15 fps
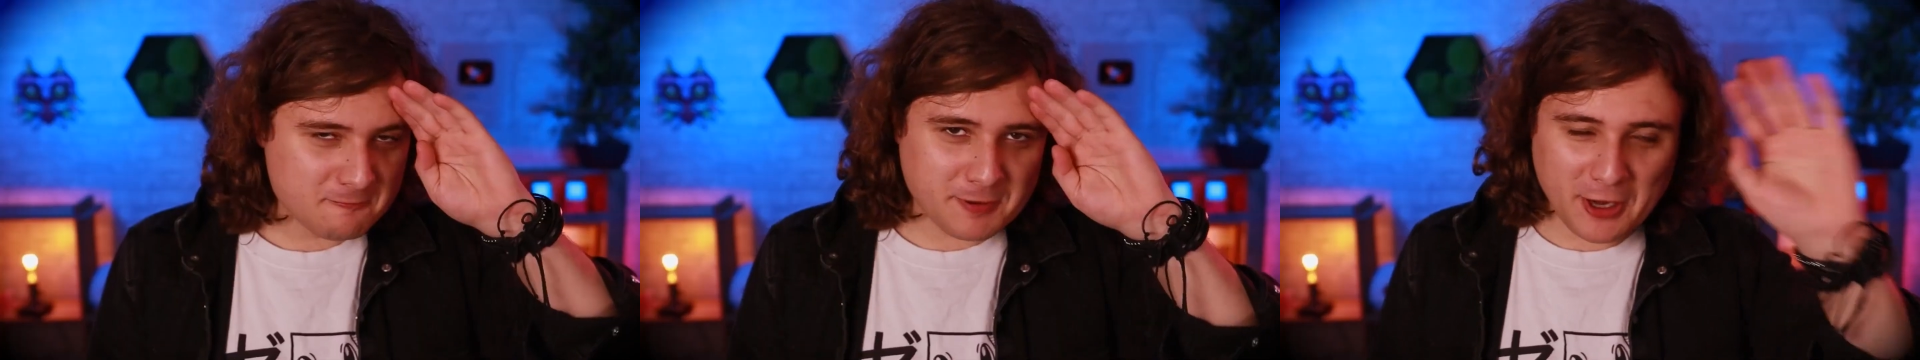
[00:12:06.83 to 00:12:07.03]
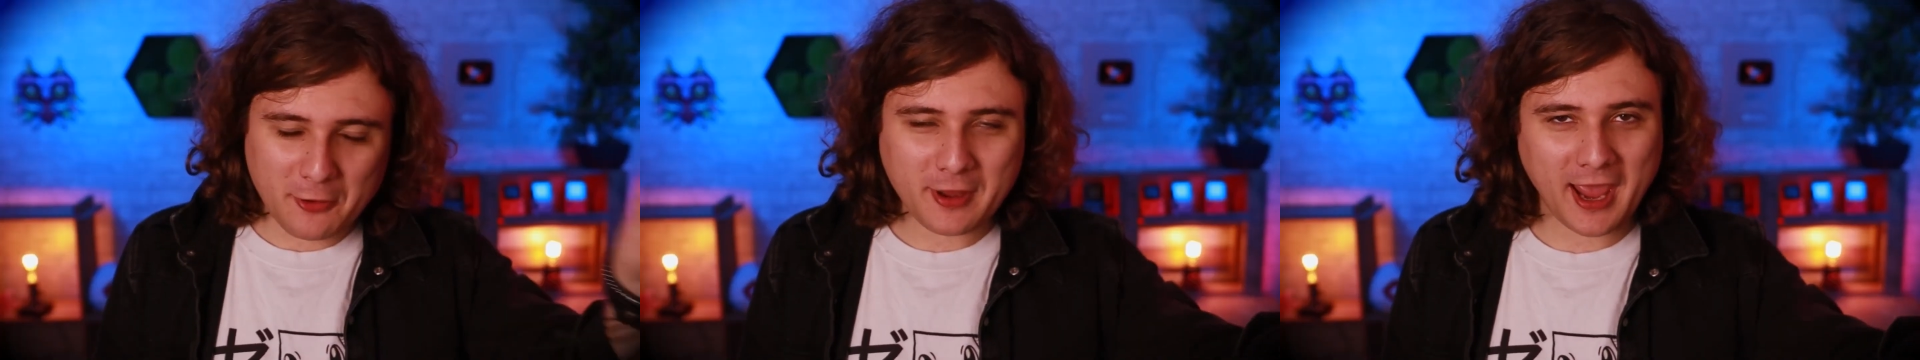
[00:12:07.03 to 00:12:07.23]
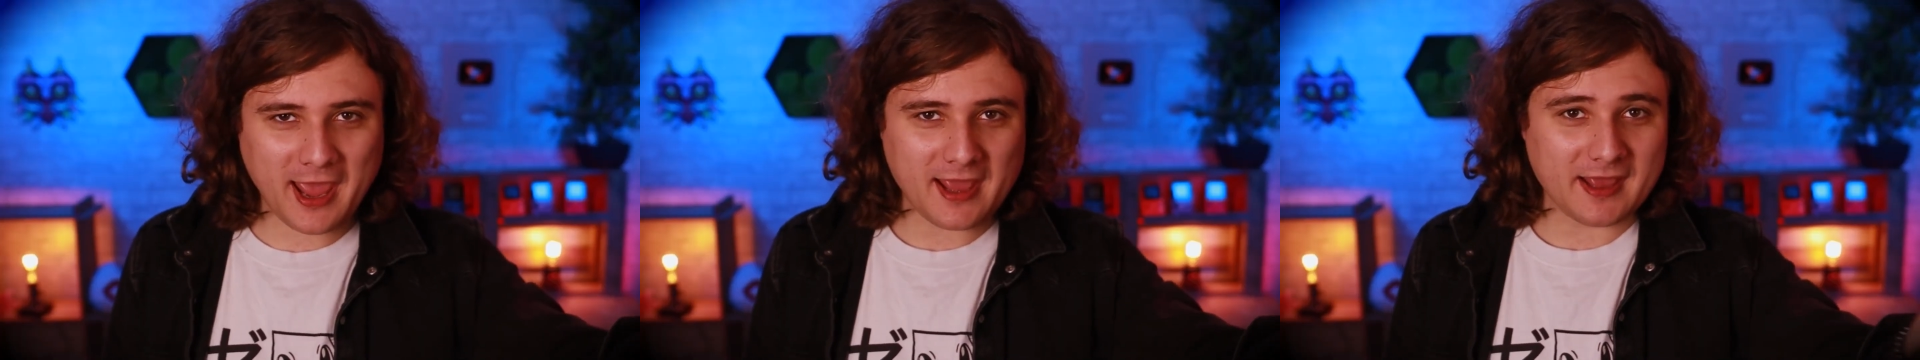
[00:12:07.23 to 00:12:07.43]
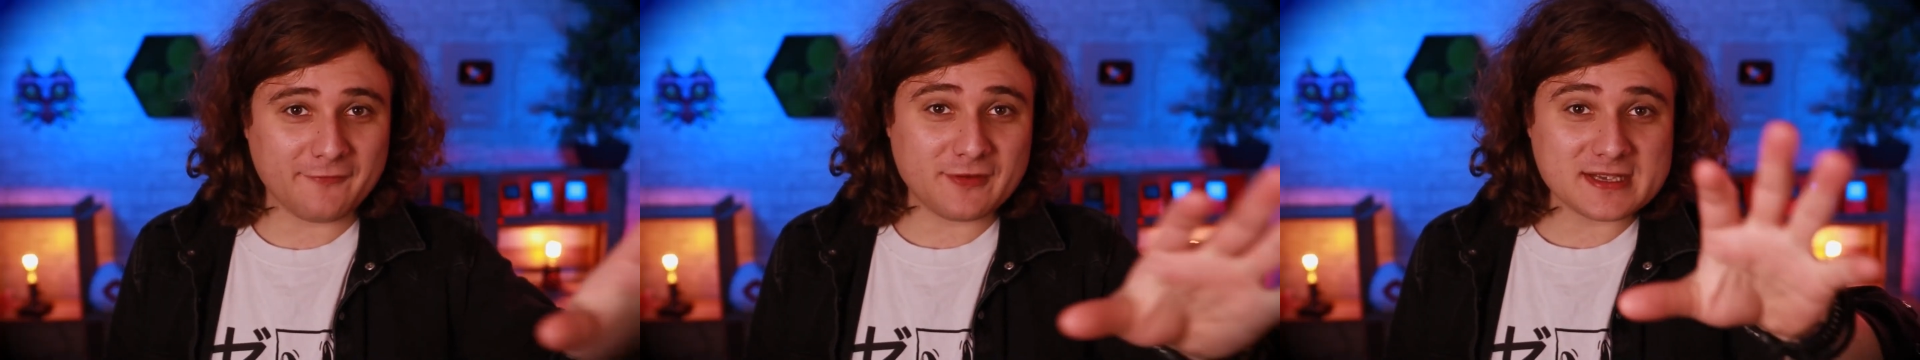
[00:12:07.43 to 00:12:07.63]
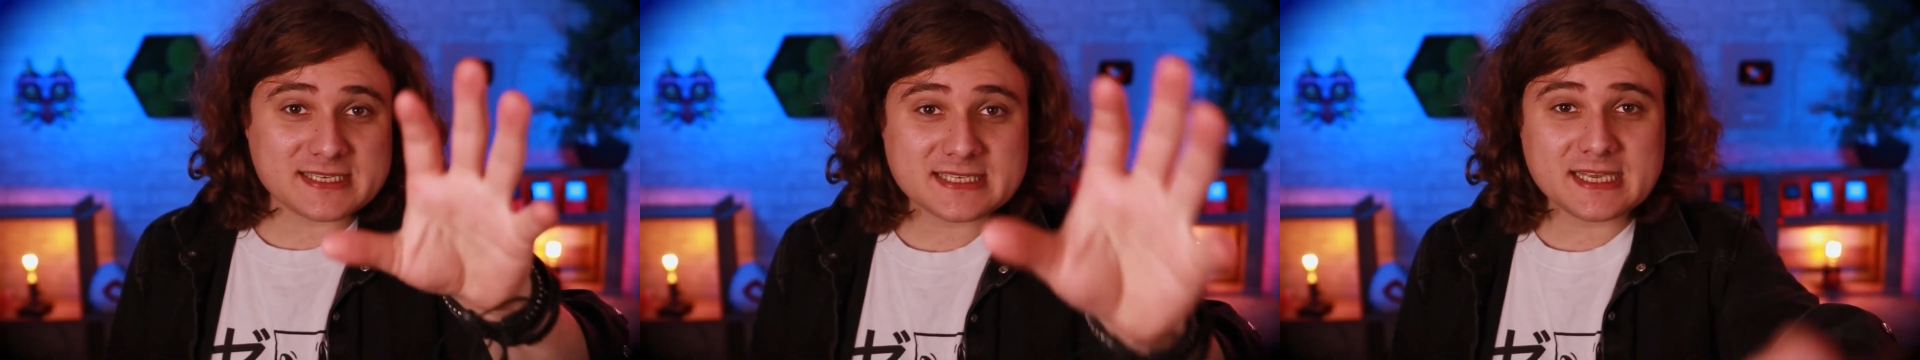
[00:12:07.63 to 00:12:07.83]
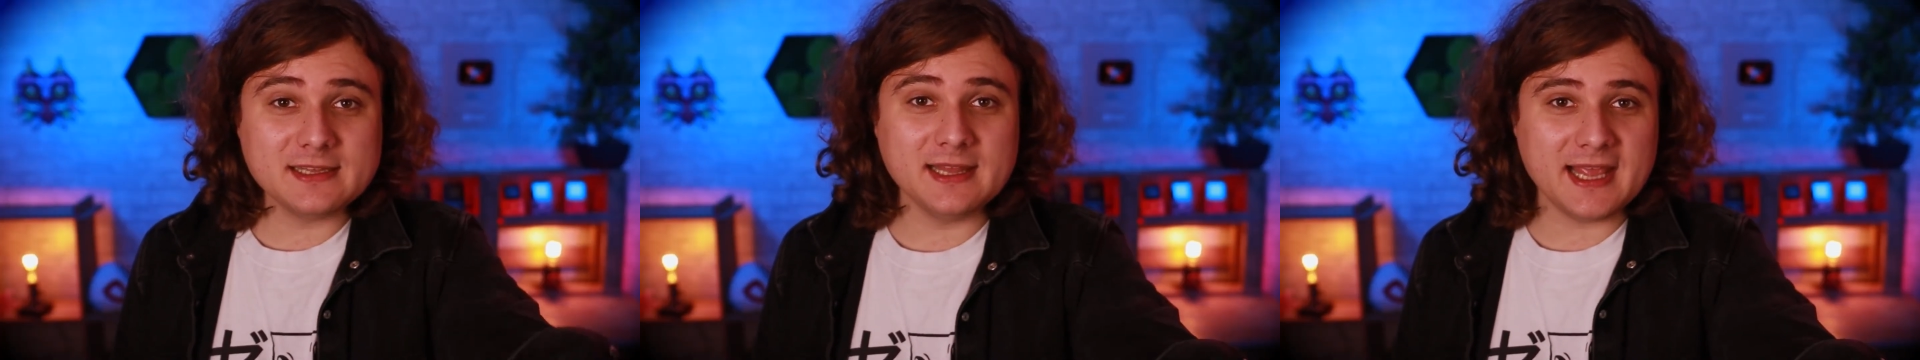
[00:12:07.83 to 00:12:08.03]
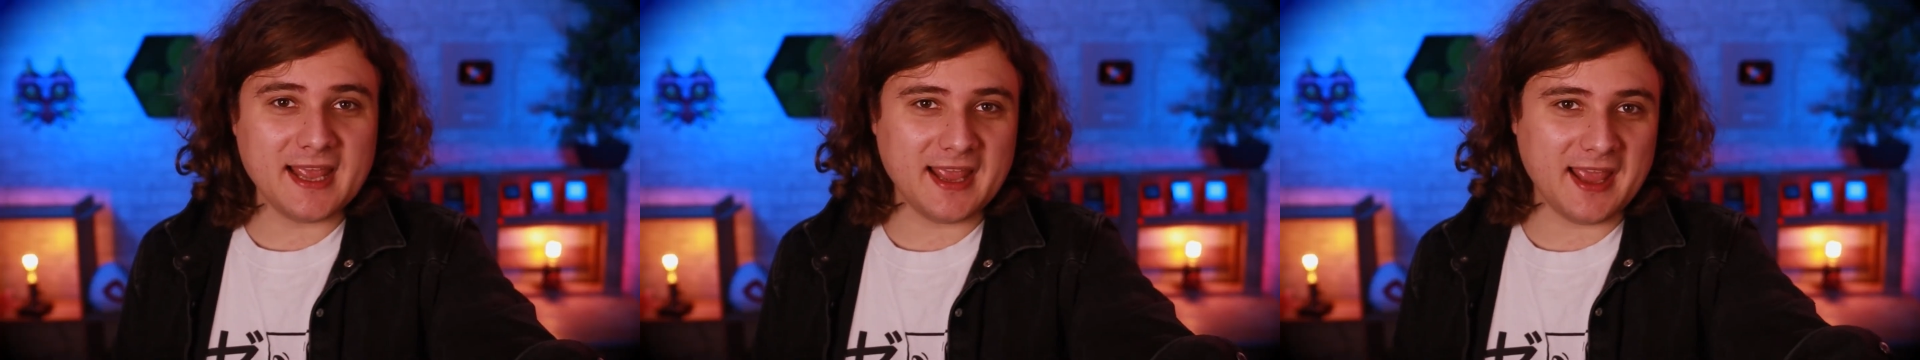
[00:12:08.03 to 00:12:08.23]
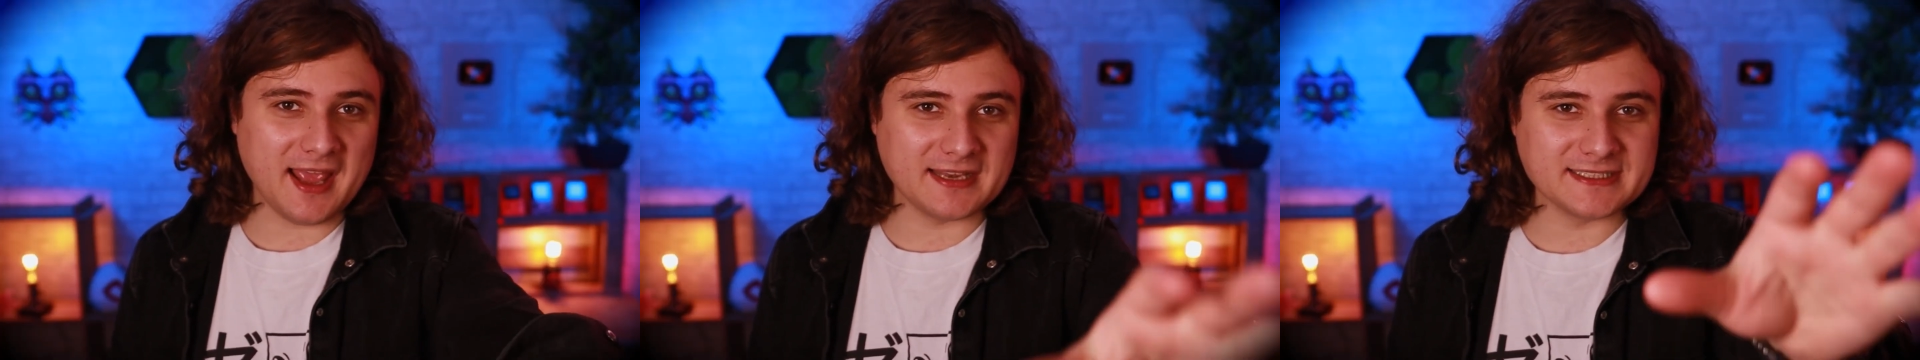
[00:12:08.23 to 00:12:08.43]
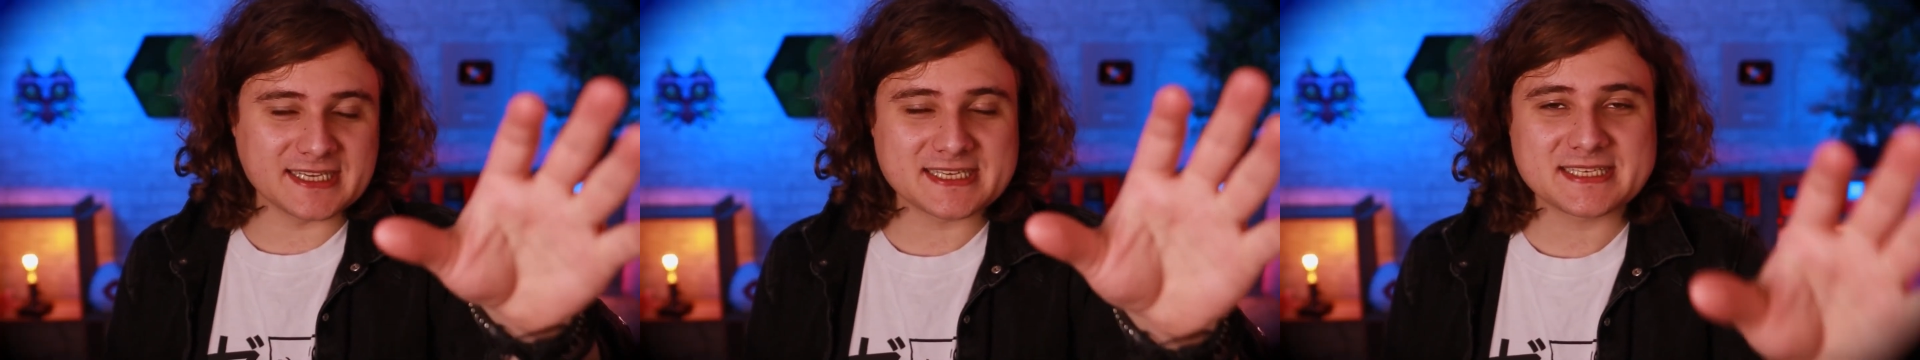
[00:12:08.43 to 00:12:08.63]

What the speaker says: But okay, if you're still here and